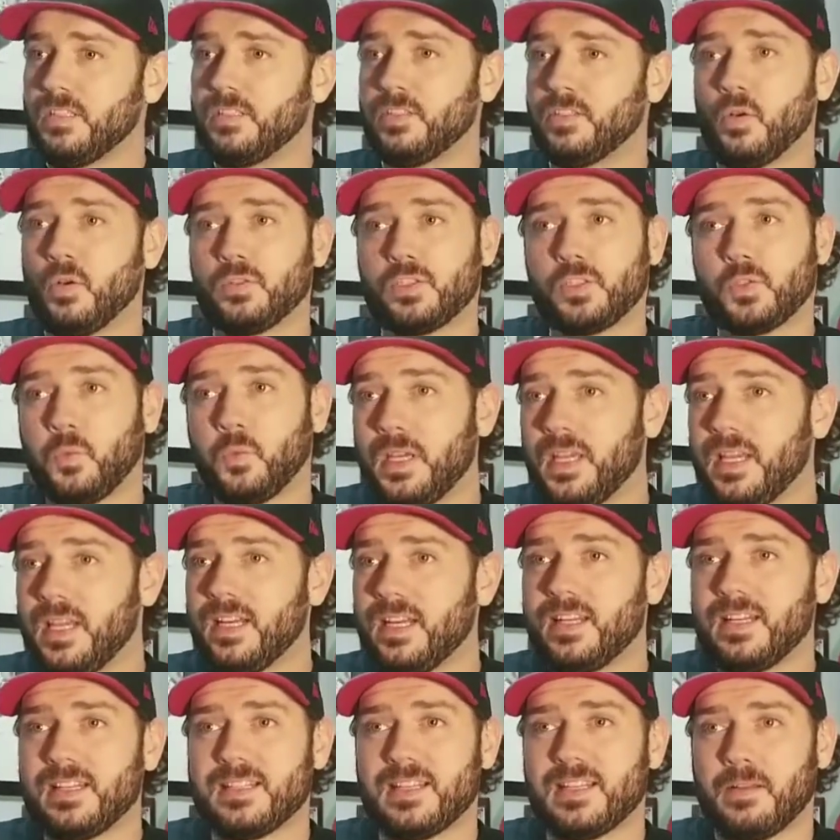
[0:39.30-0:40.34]
So
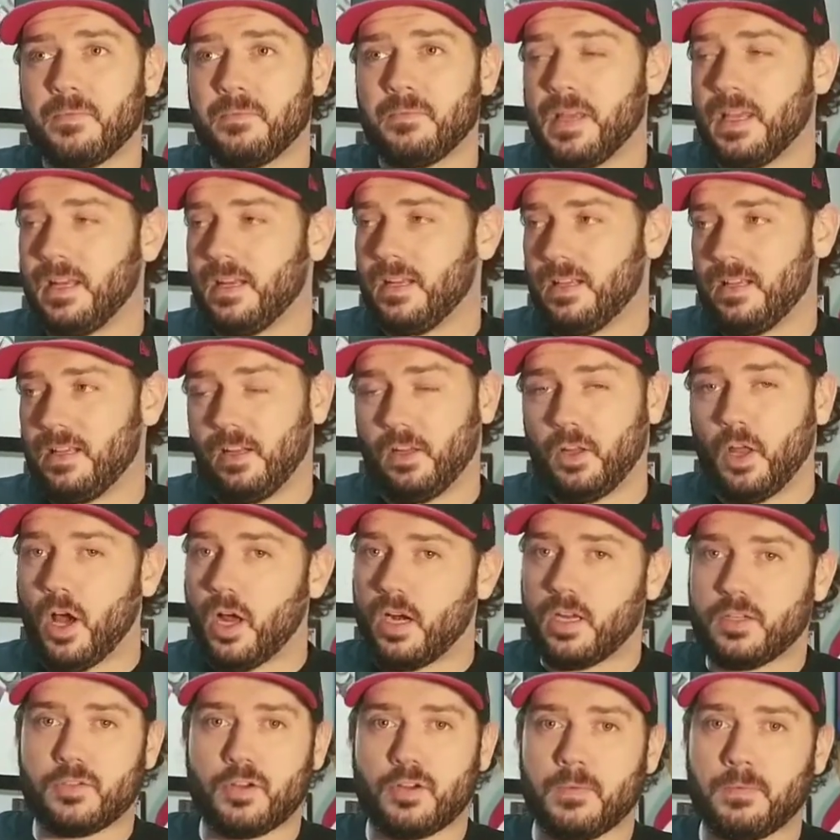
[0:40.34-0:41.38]
Sweden is in a, in, in a
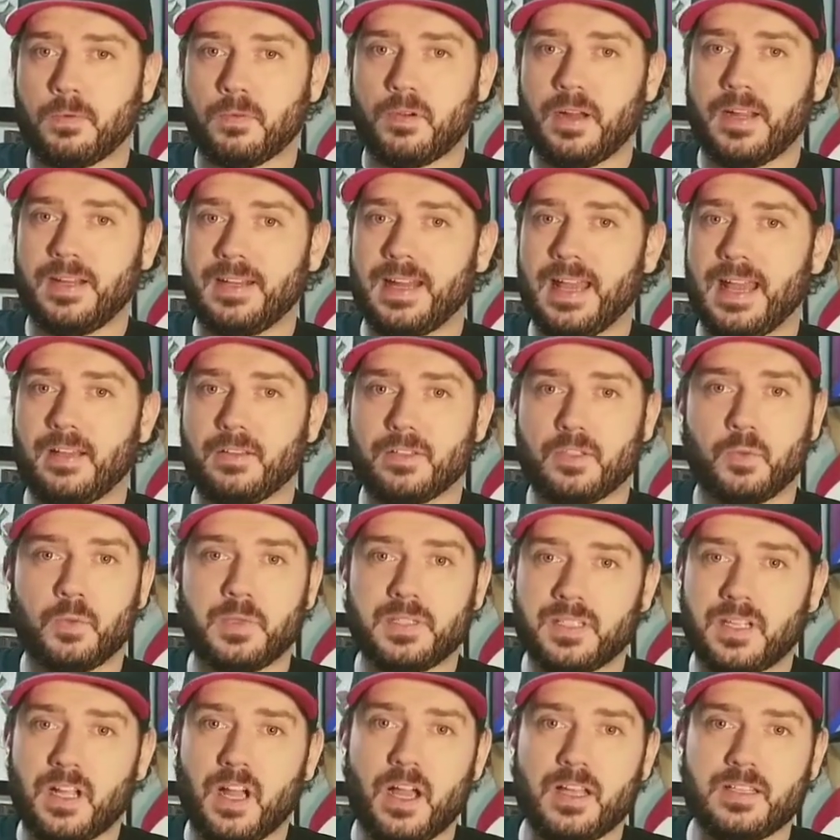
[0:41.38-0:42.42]
lot of trouble right now.
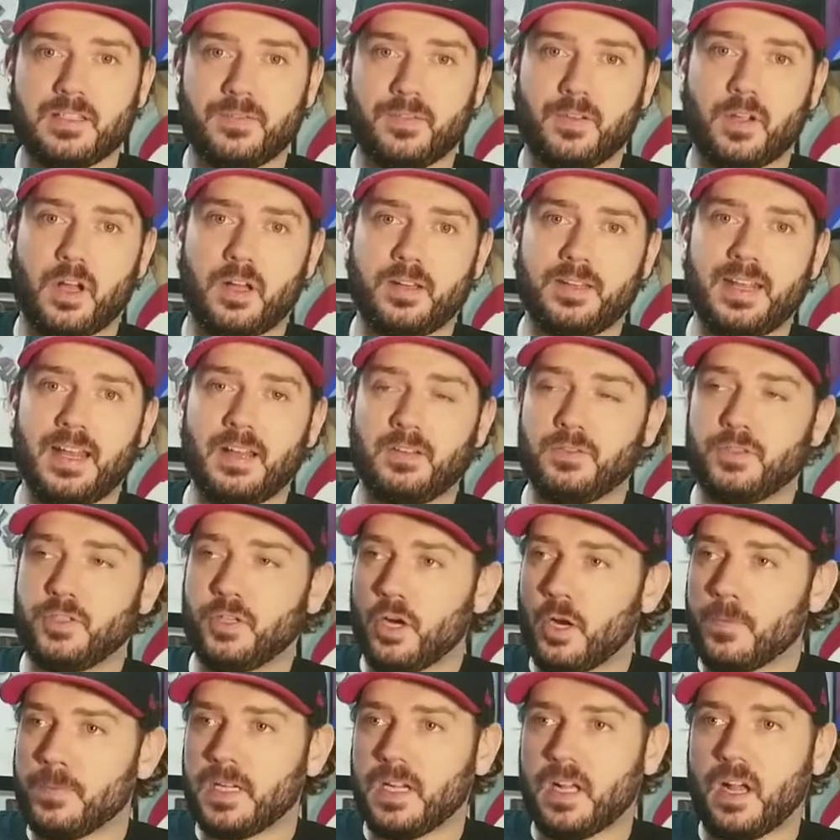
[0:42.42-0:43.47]
Swiss guys have gone down.
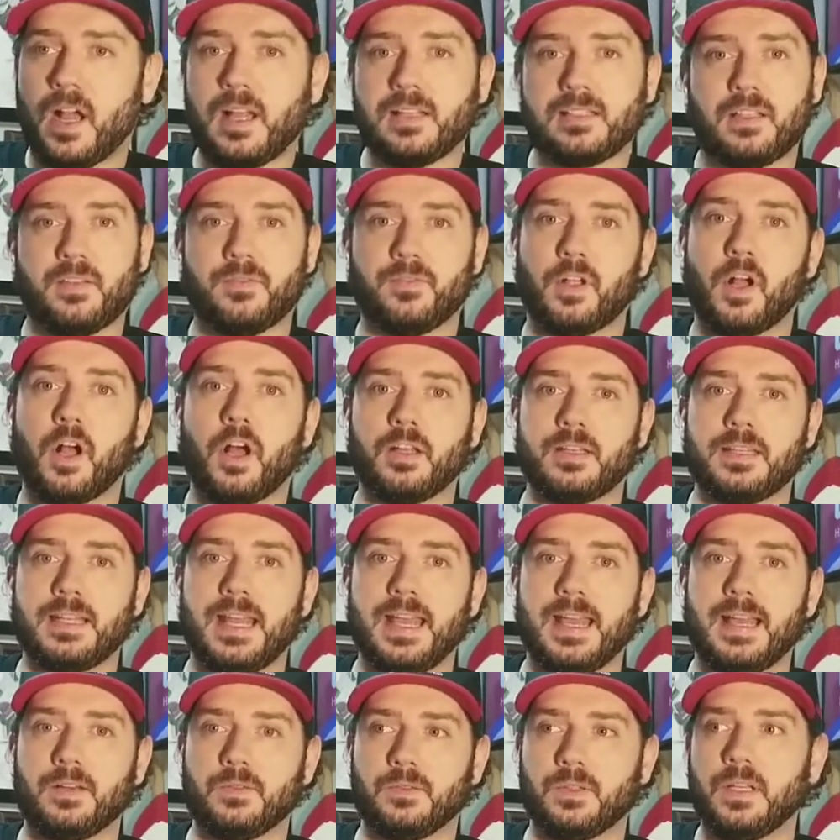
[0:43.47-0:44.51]
German guys have gone
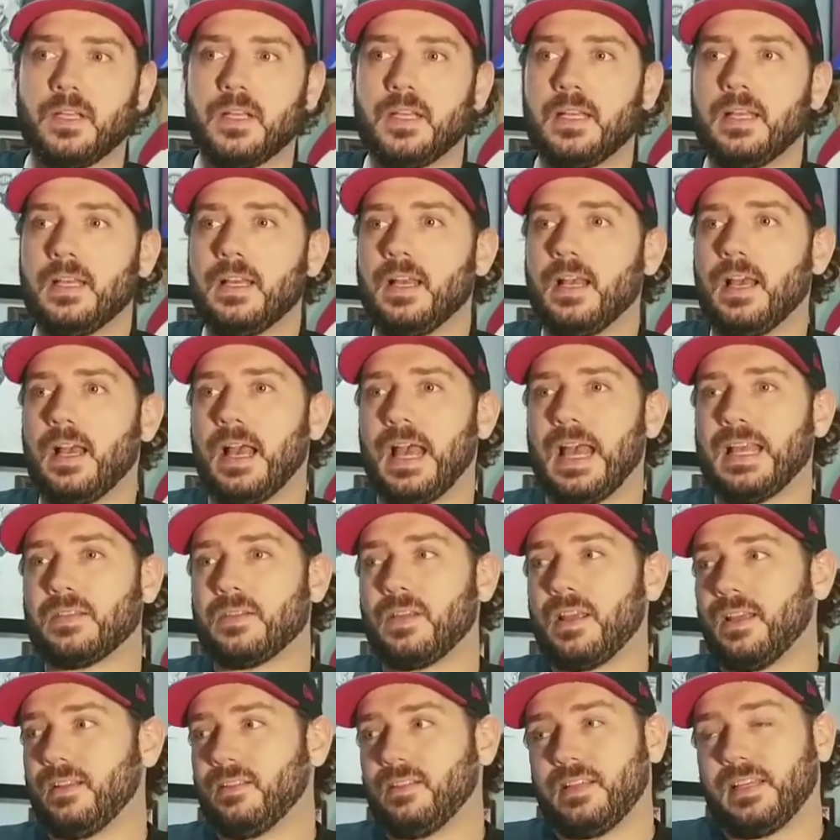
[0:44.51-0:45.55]
down.
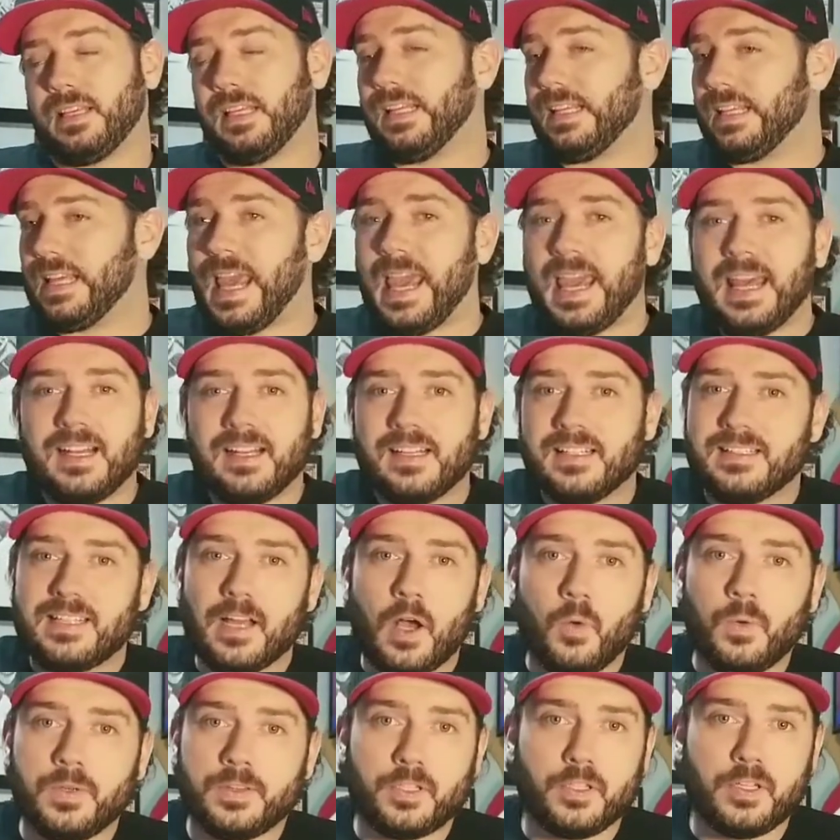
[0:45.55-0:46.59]
As, uh, Canada
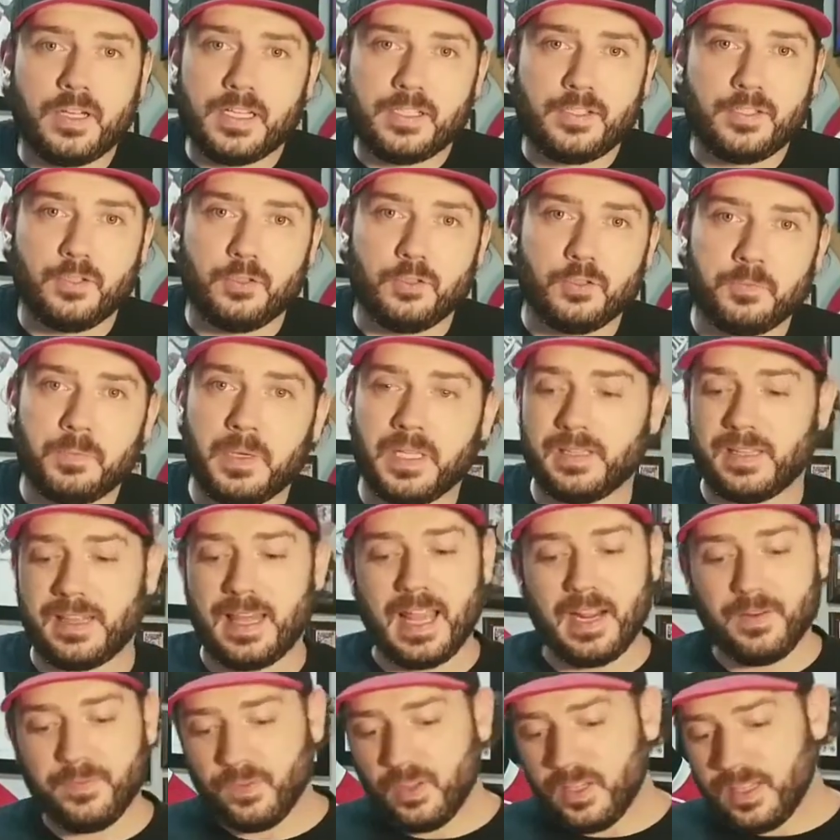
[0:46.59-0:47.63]
dealt with their issues, but
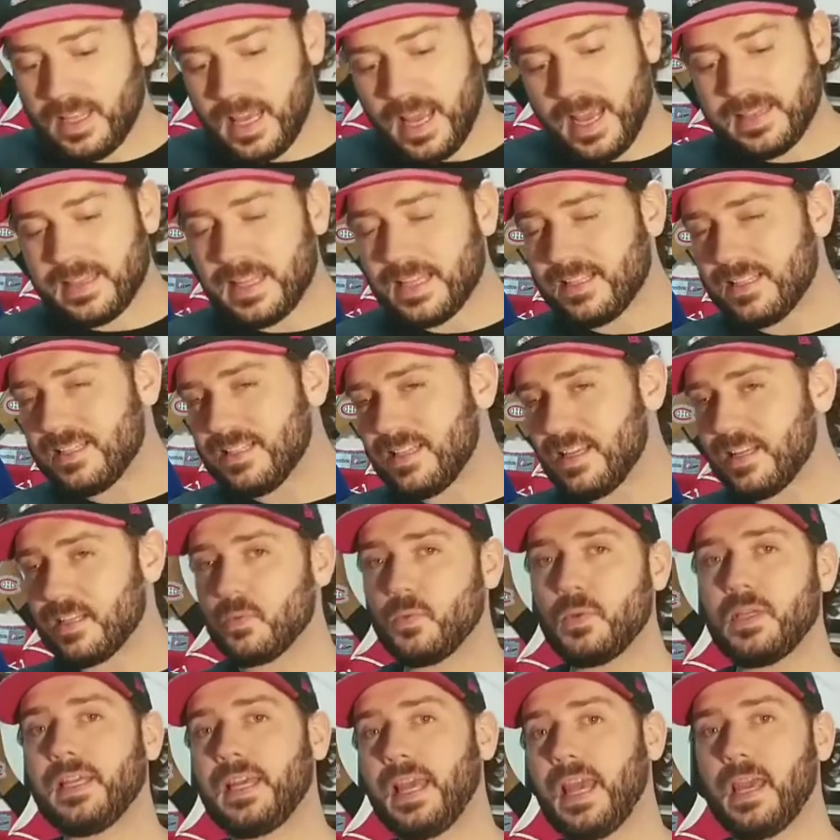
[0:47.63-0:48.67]
thankfully they had that
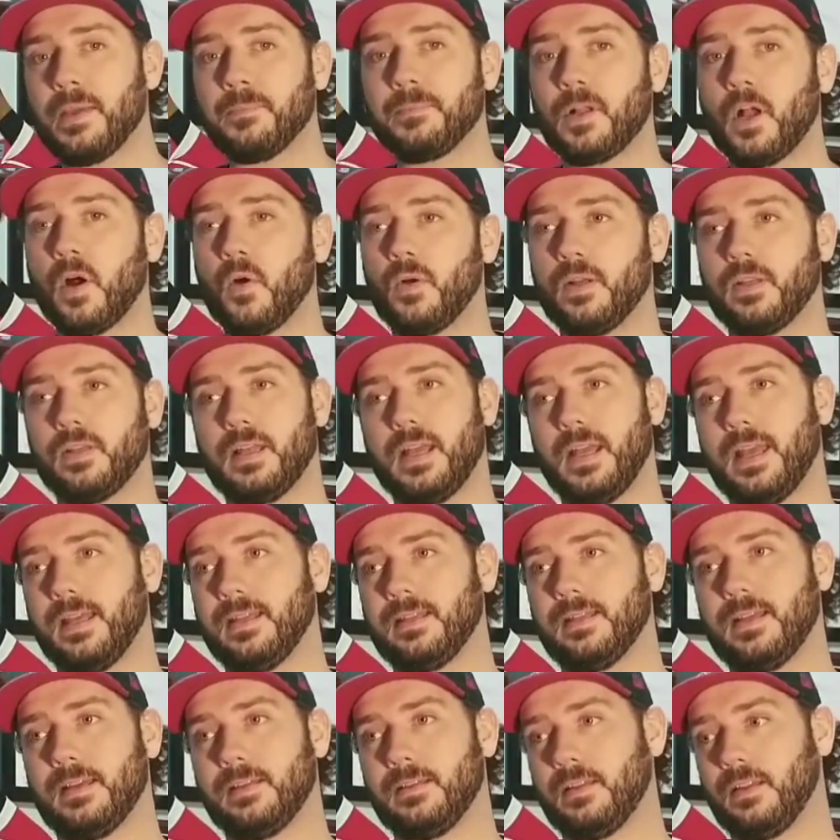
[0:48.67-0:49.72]
six week camp going,
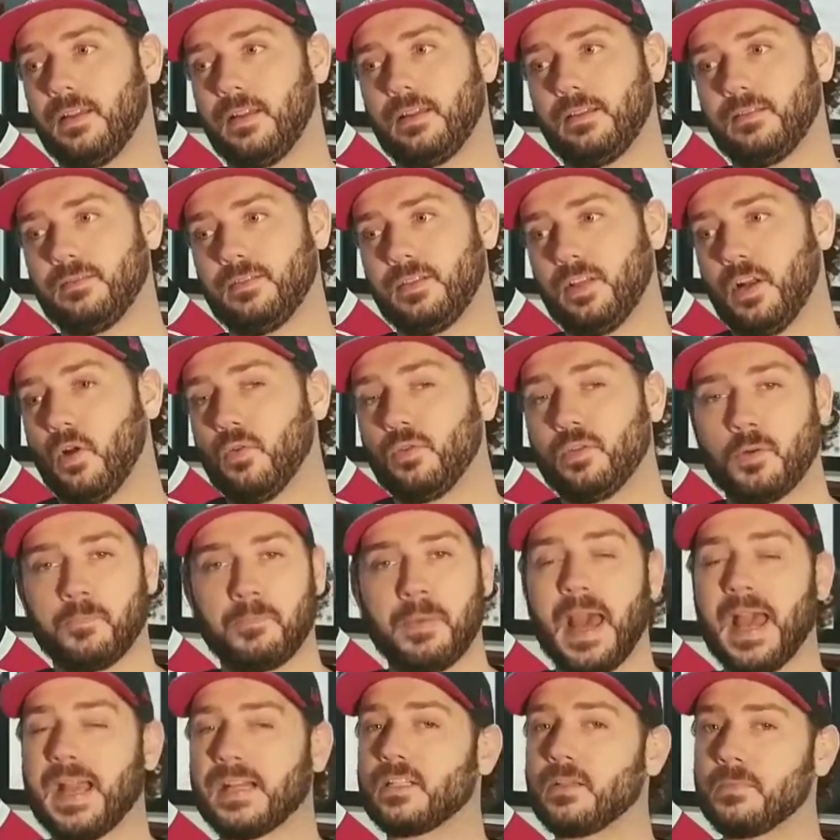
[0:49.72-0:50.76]
and uh, you know they're
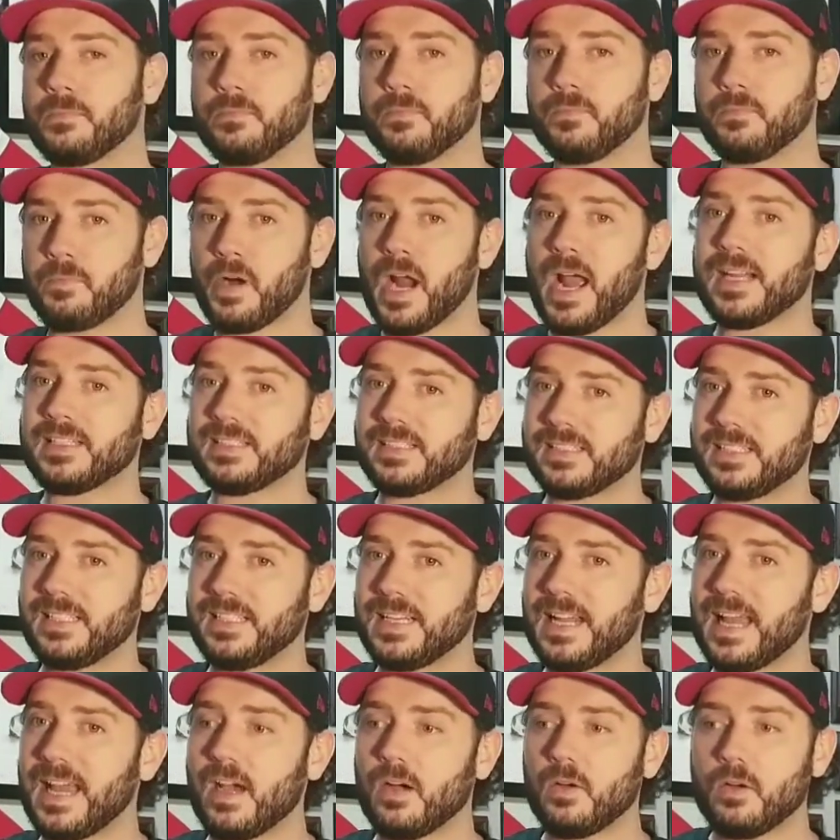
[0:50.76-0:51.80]
back to
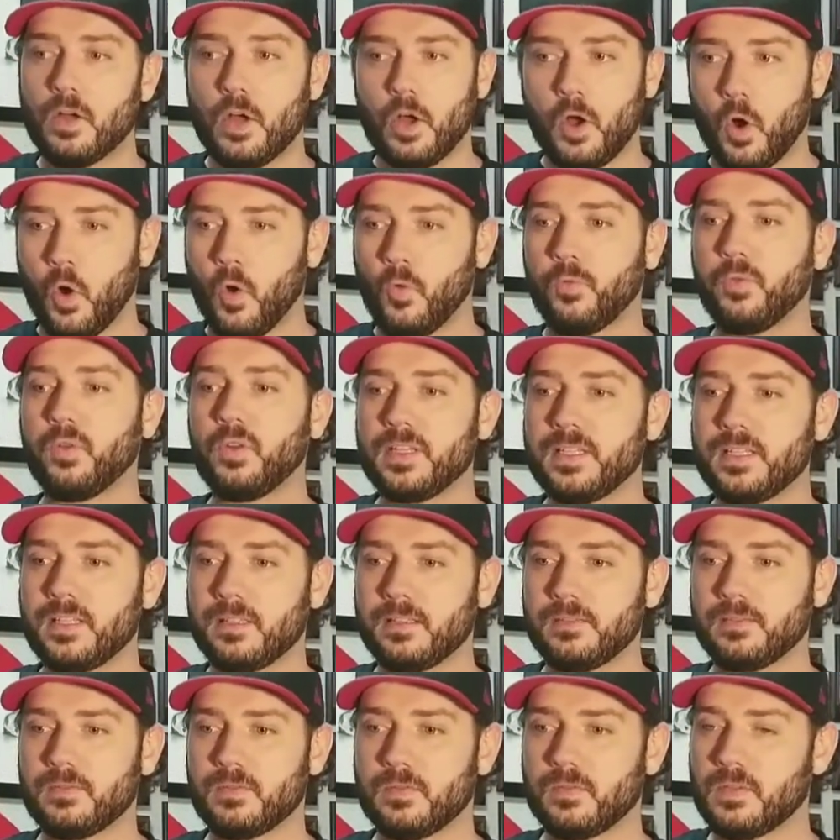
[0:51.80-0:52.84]
practicing now.
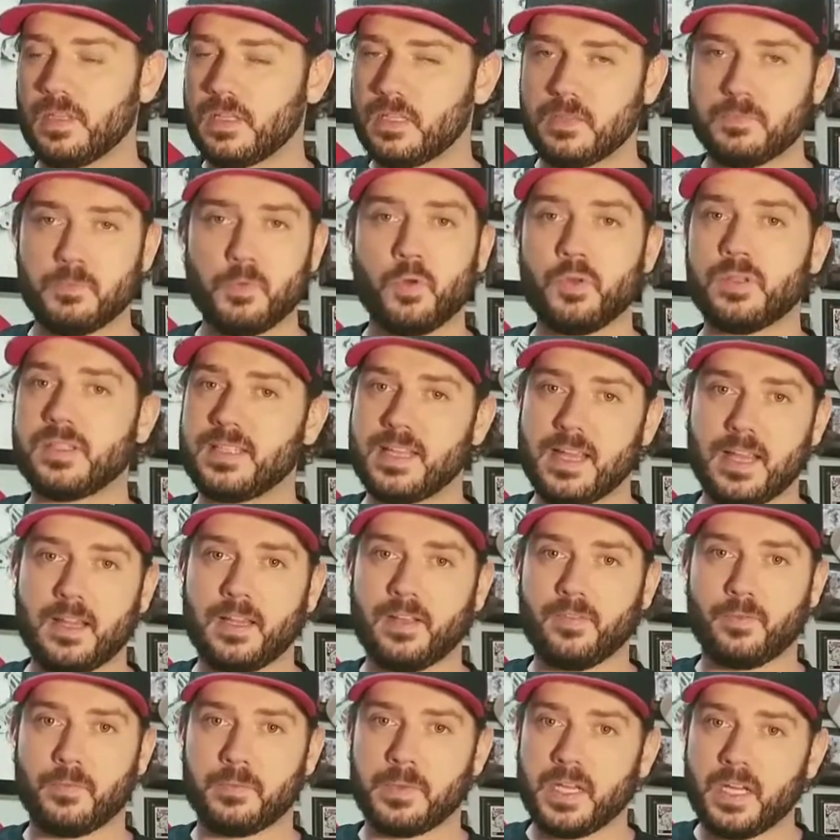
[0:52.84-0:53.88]
Hopefully, smooth
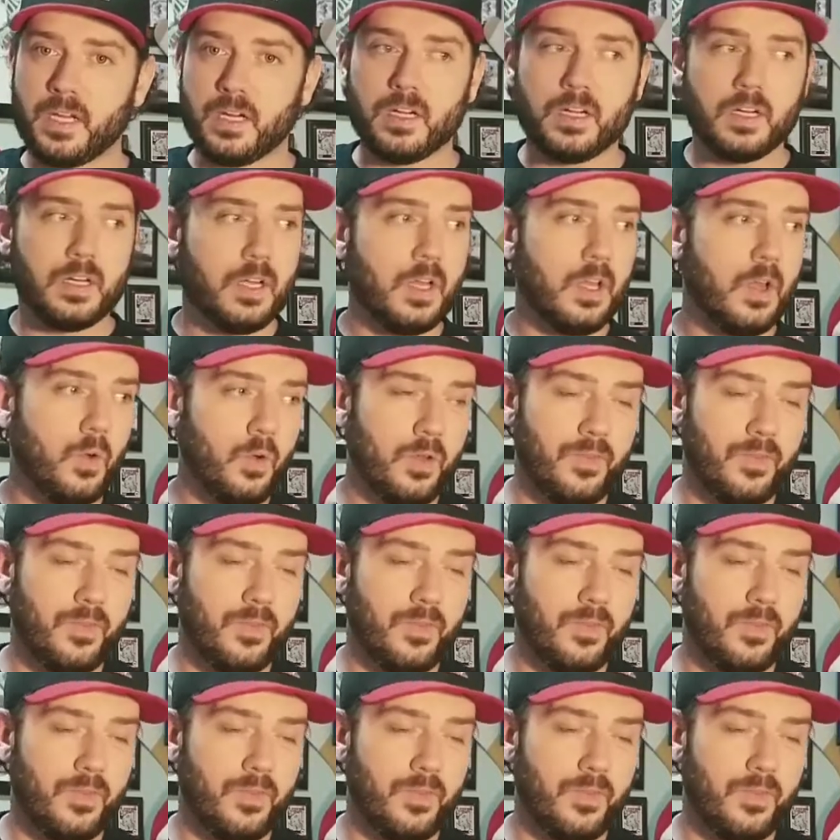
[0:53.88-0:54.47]
sailing from here.